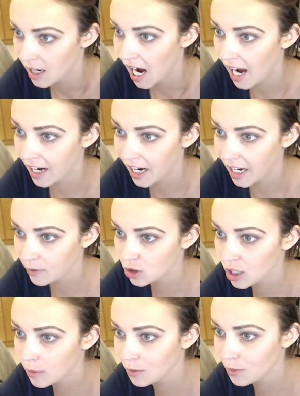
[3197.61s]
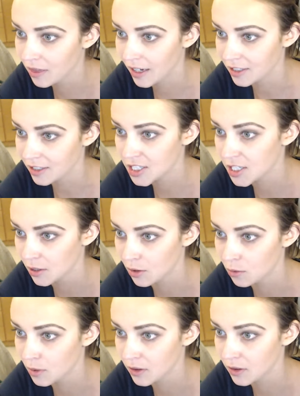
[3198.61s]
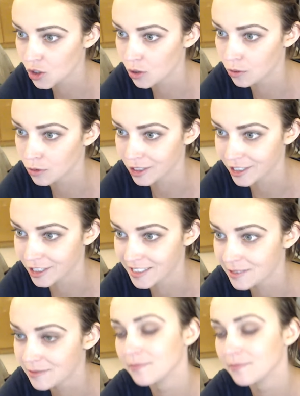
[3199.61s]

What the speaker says: I have trouble with that, too, with the shoulders.